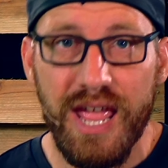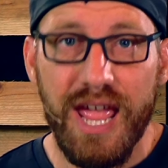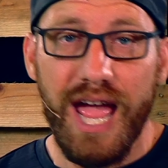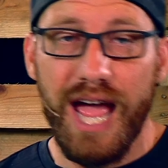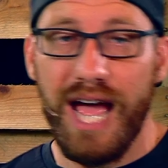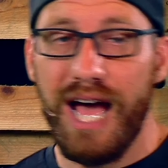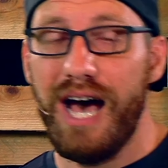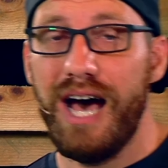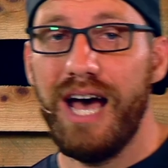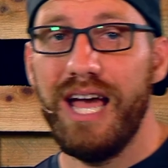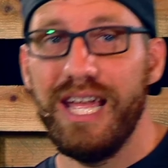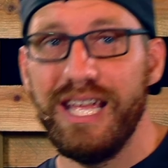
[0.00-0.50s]

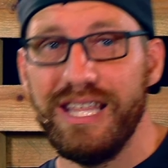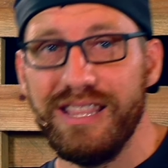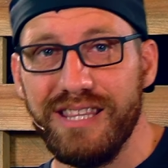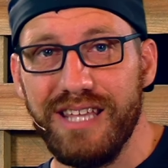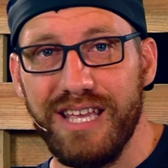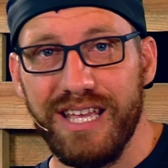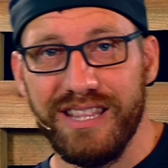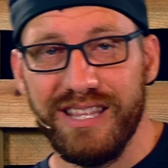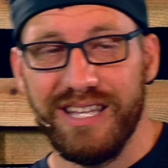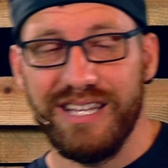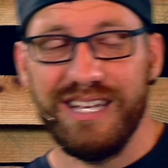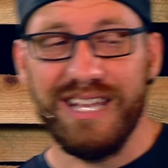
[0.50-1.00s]
Uh, in,
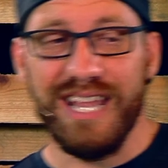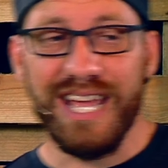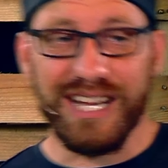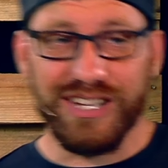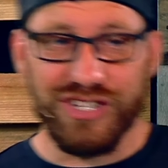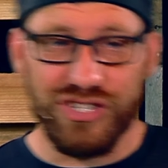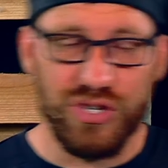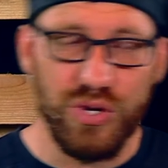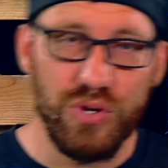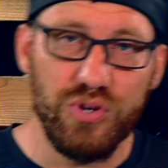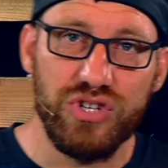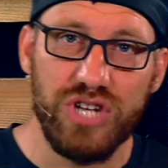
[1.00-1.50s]
in the
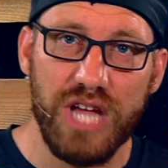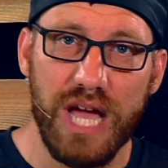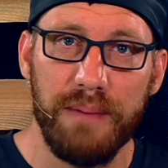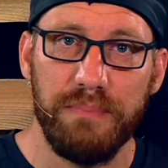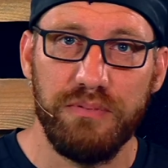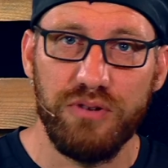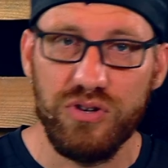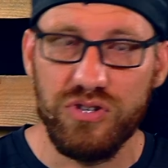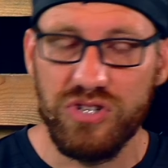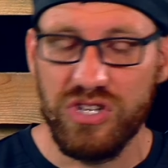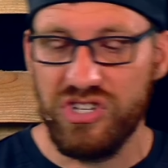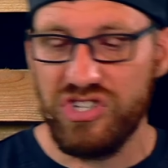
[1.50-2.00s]
next two
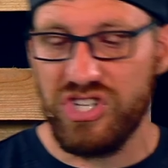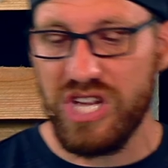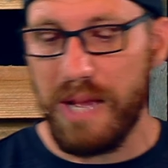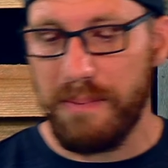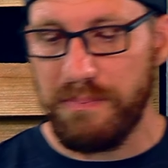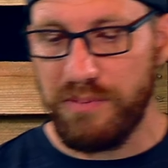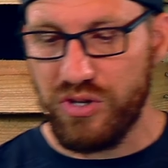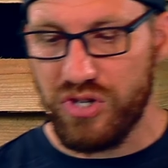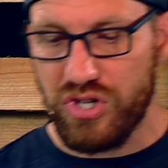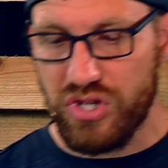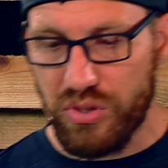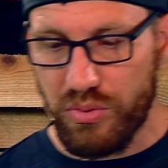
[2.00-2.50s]
chapters, in
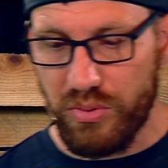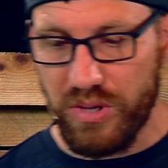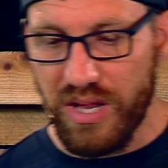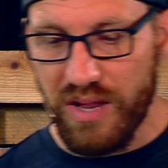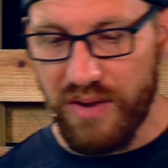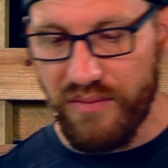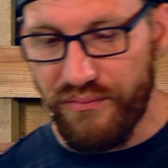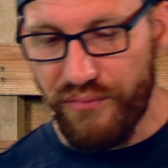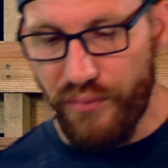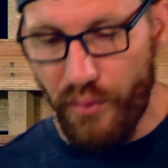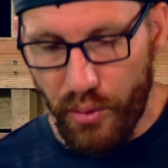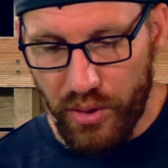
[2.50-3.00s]
chapters three
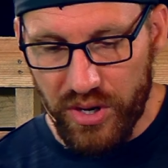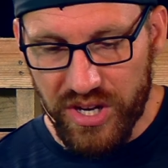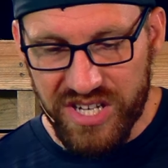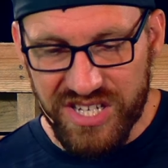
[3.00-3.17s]
and four,